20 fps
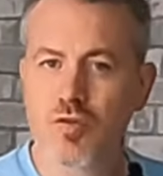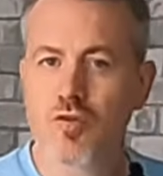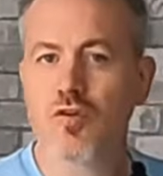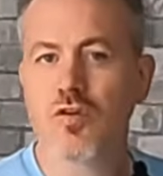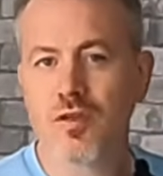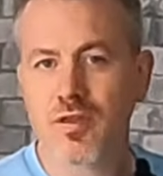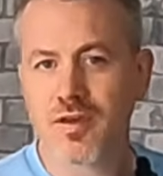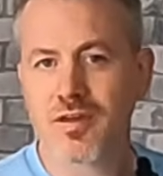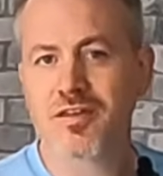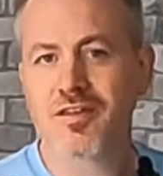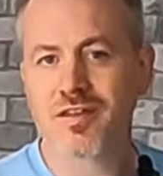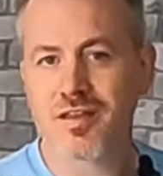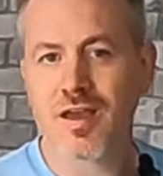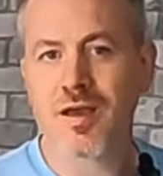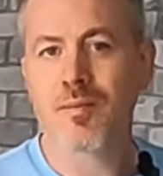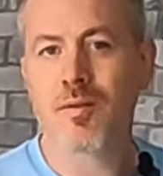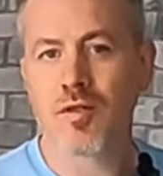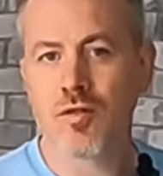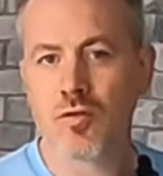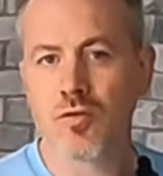doing this
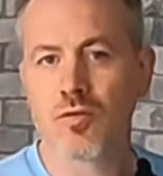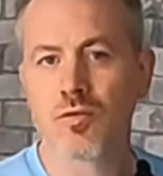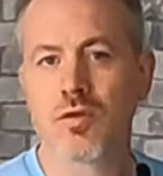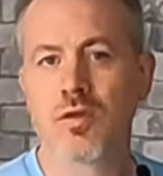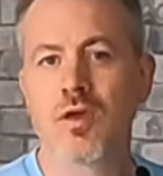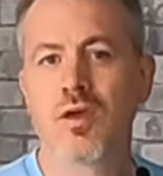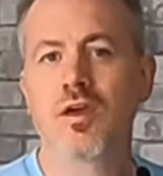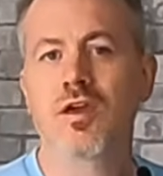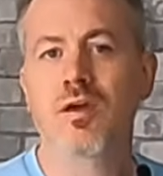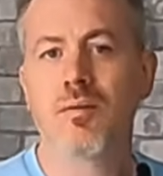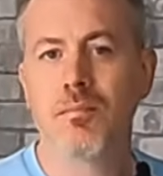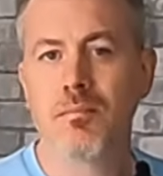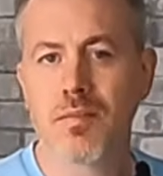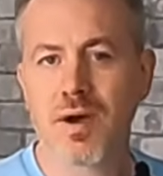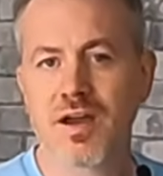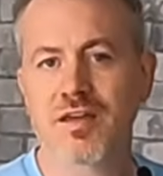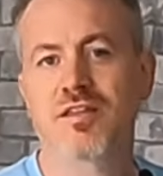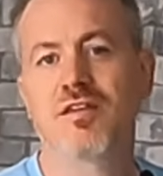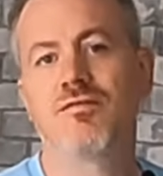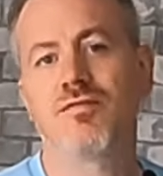step alone can
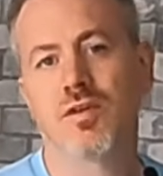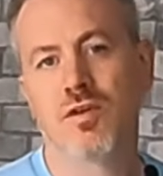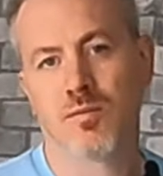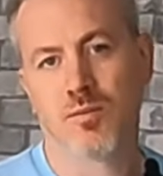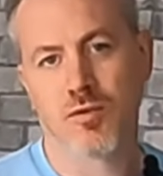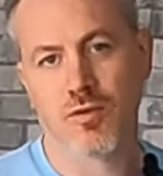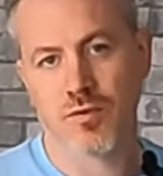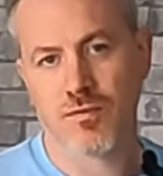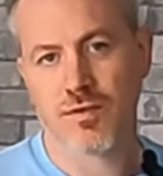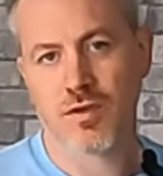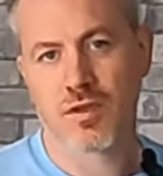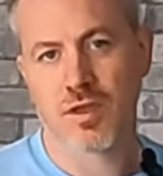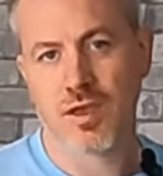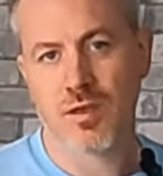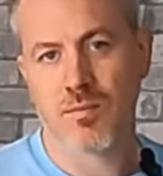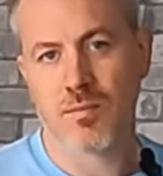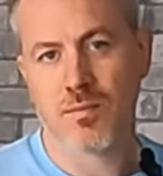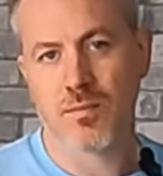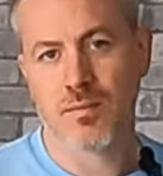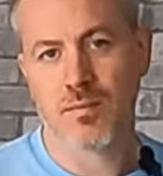massively improve your
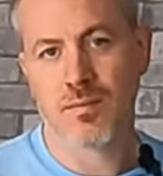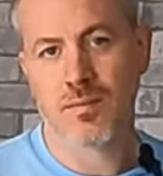game.